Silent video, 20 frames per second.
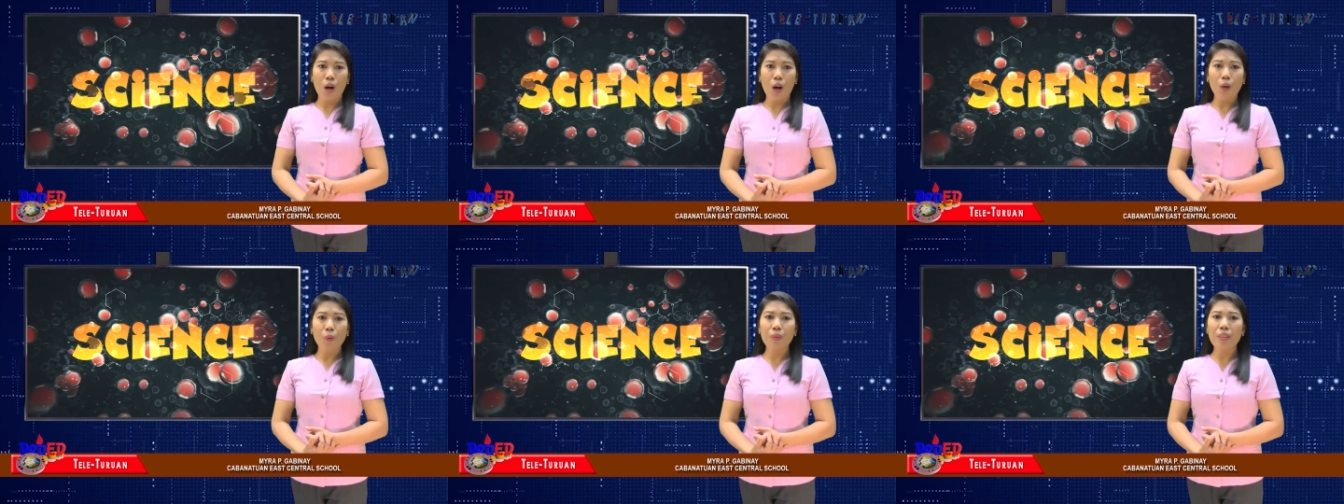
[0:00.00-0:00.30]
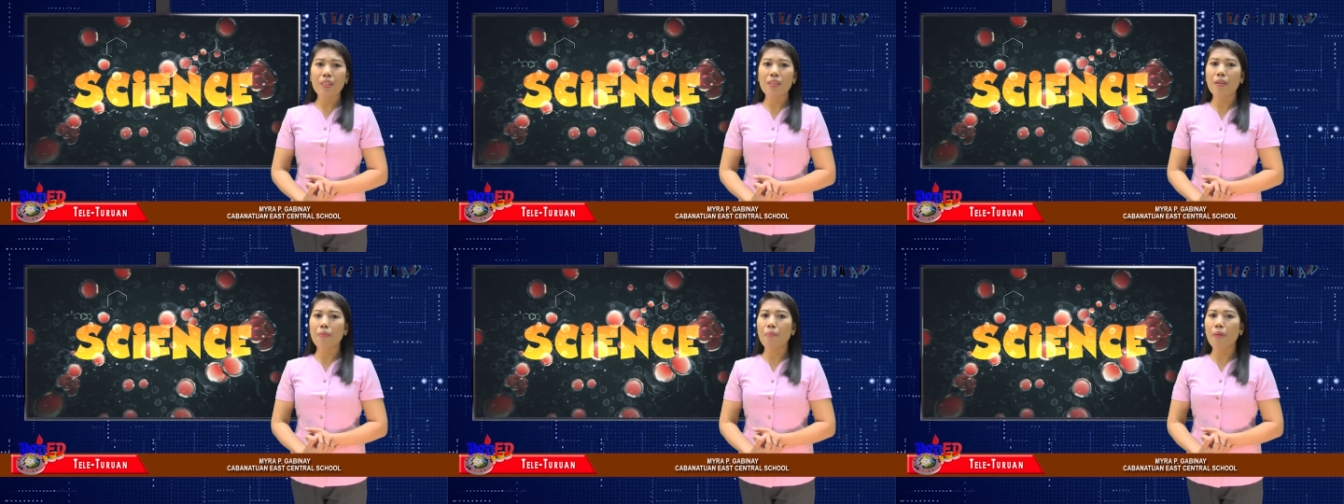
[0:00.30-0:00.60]

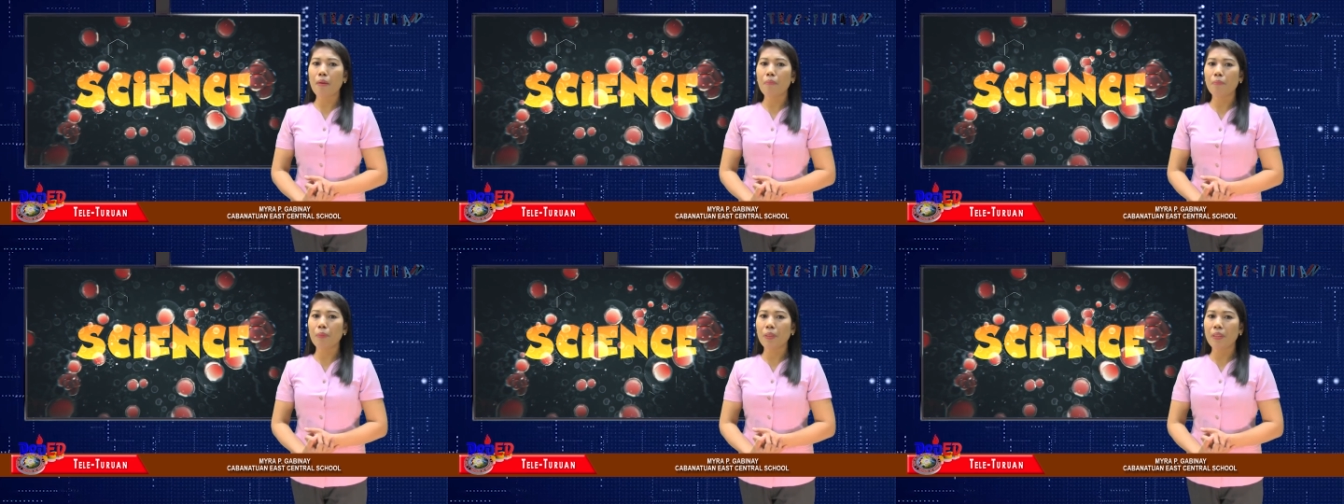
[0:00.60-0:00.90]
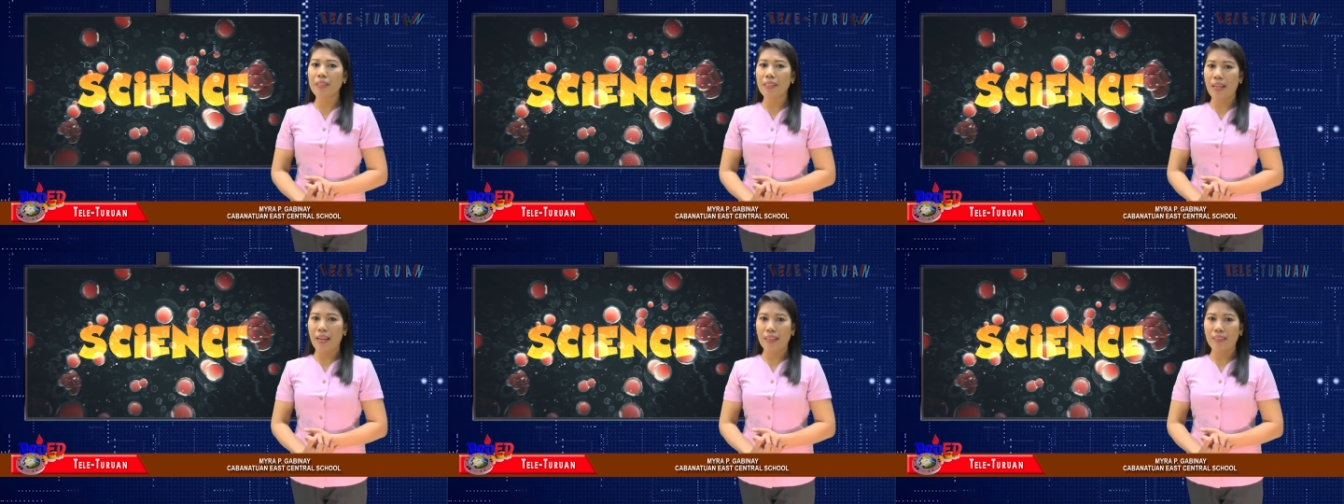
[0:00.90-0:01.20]
Always
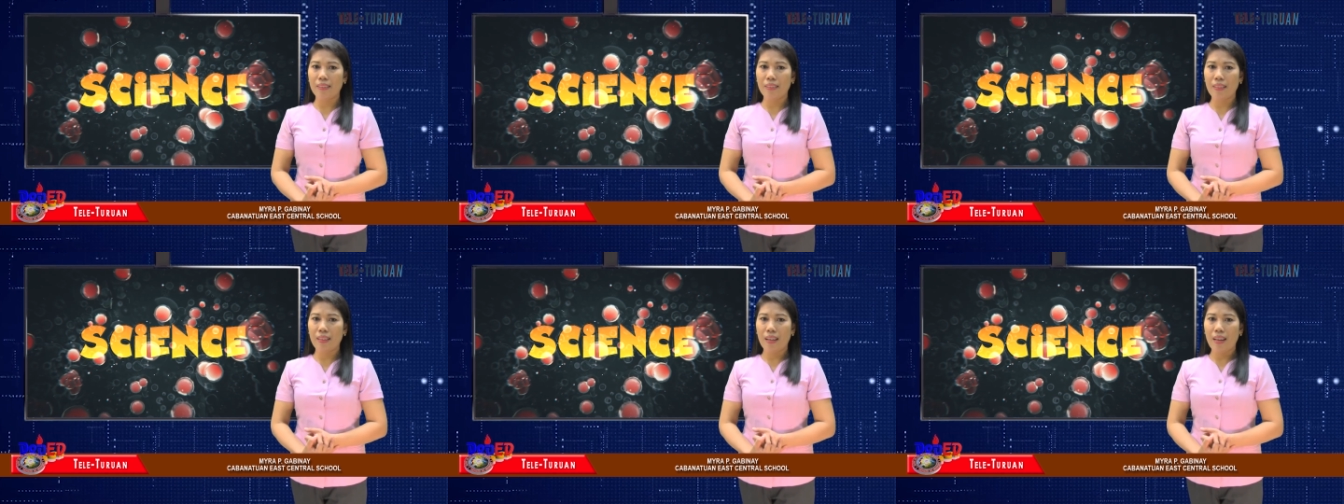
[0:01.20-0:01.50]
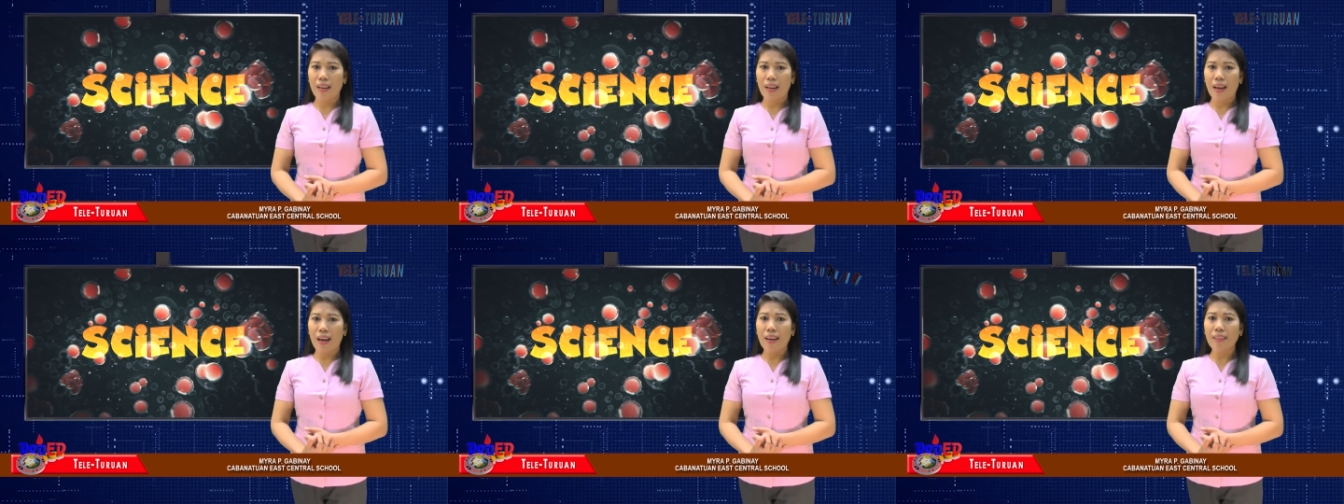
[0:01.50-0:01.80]
remember that
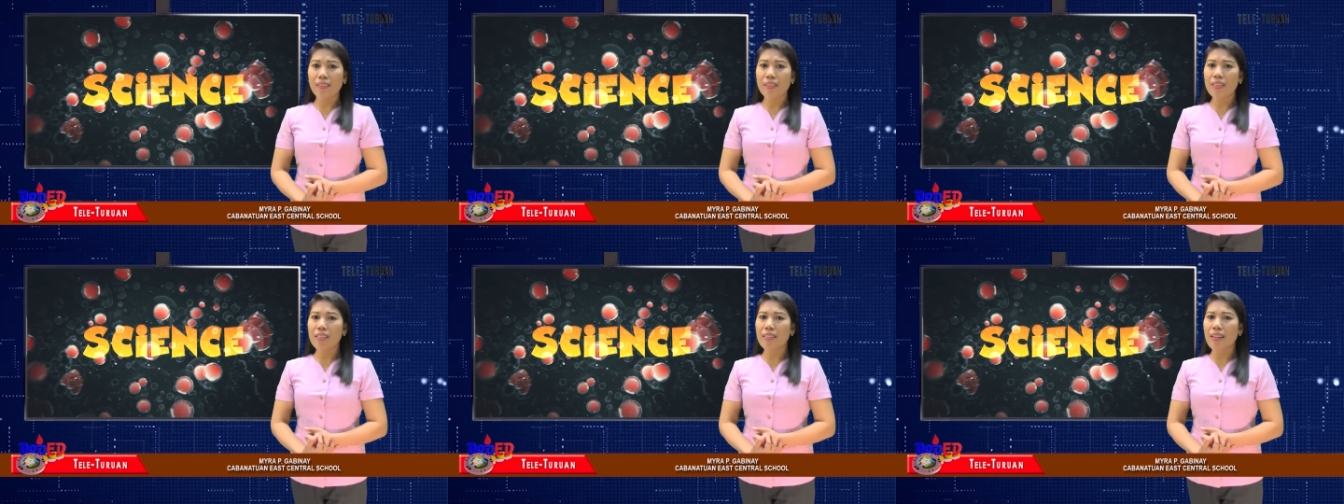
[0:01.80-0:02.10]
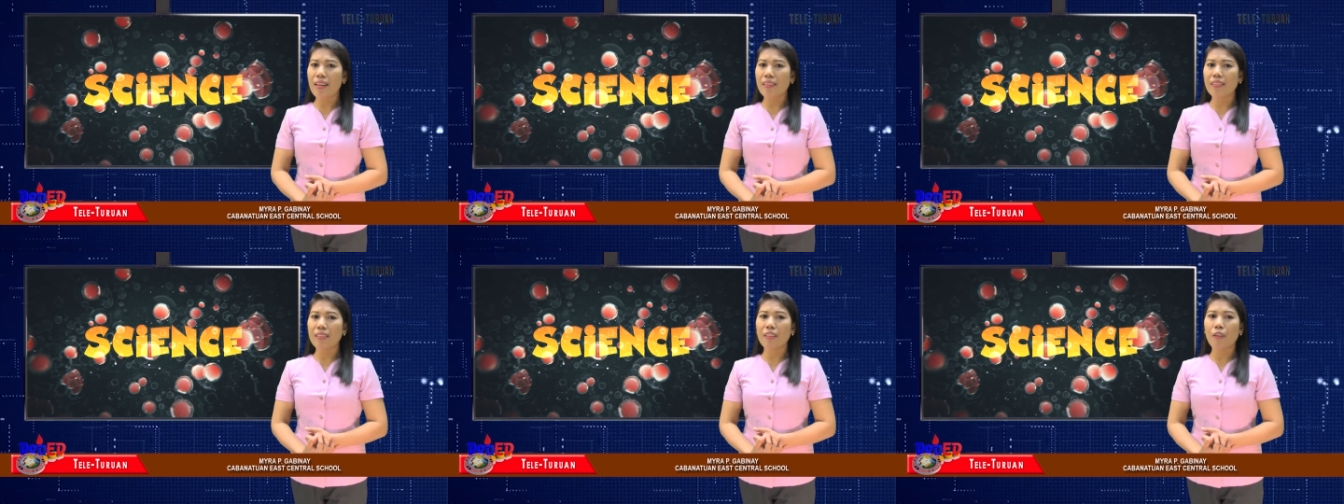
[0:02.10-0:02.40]

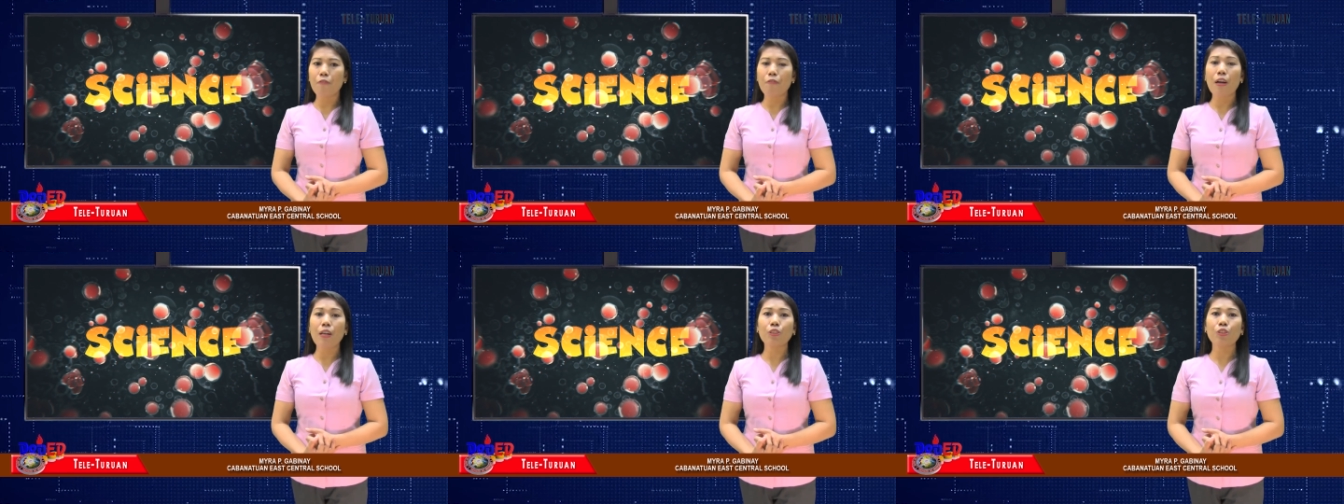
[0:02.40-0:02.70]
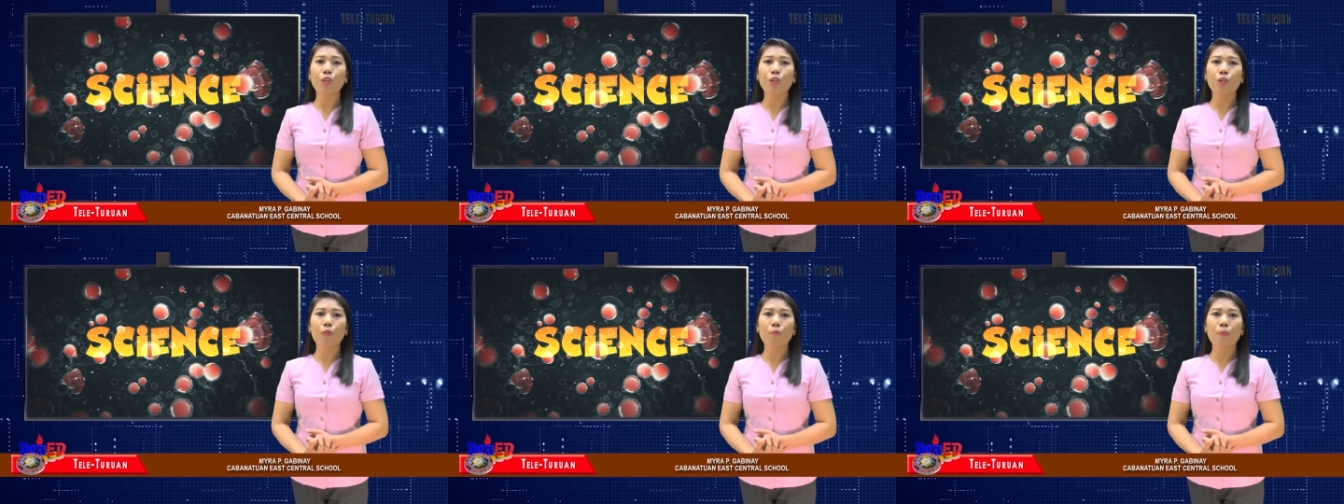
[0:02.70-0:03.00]
understanding the
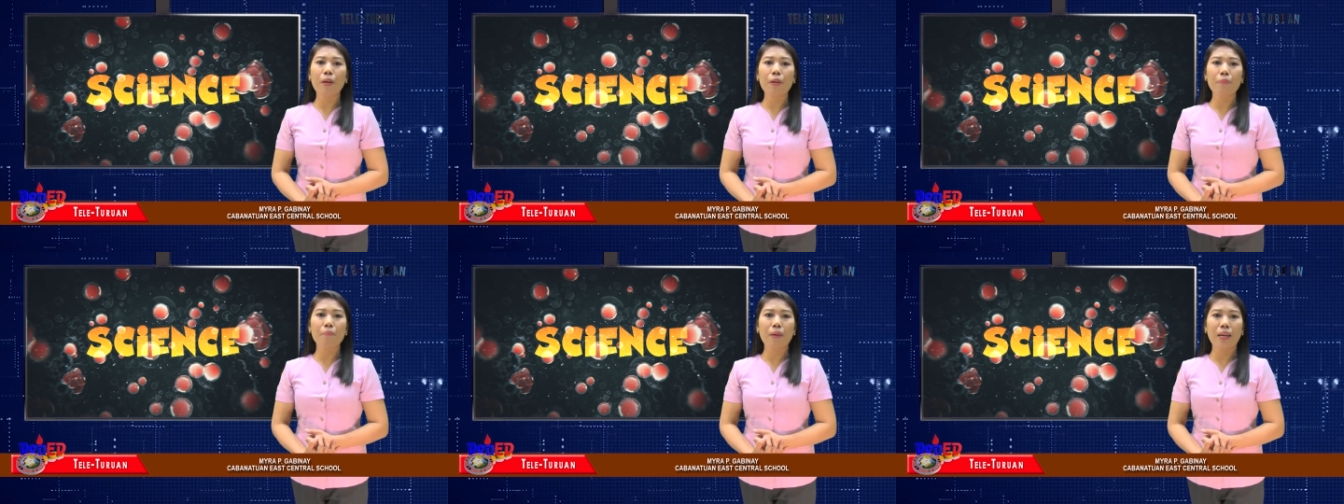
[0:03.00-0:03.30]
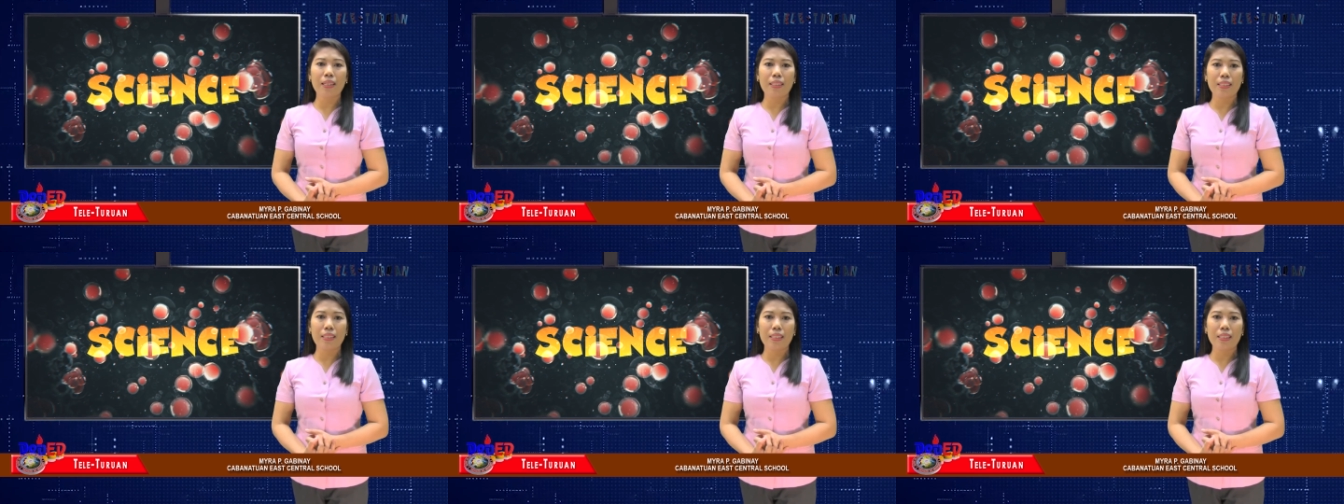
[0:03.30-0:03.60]
function of our
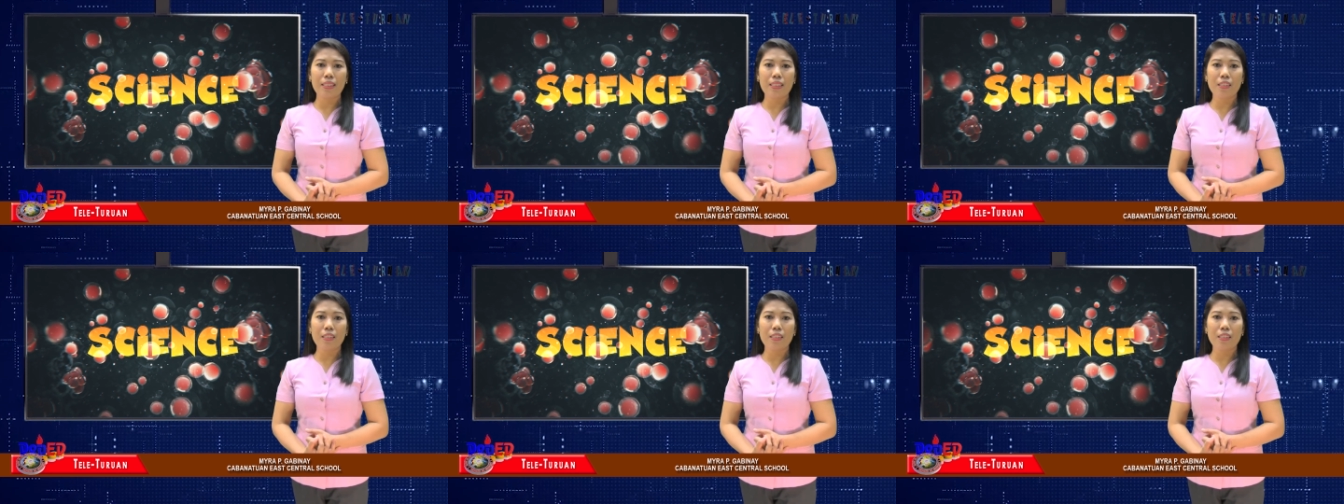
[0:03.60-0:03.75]
body